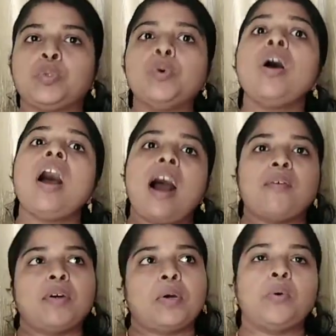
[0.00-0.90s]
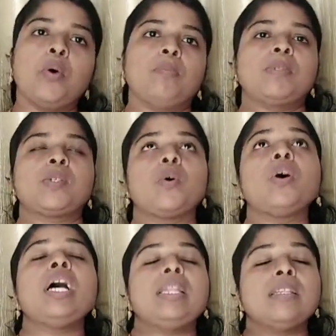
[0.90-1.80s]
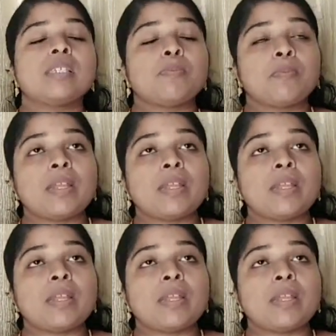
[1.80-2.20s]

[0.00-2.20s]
to our home. So this